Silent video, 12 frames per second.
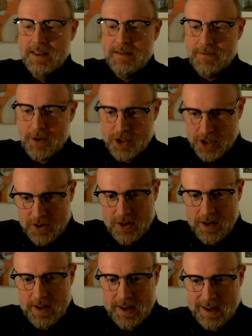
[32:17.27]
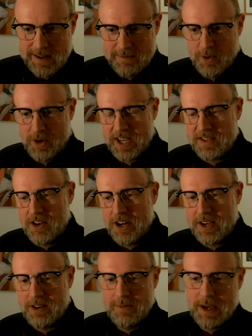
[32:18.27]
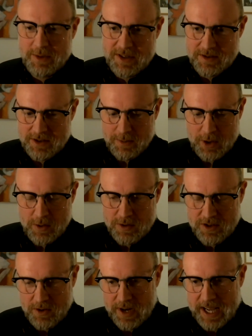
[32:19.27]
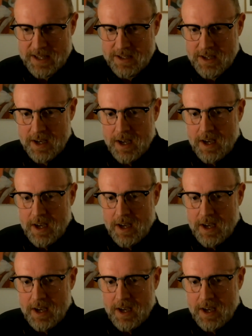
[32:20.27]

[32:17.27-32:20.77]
vertical, little more exotic, or maybe some old school edge.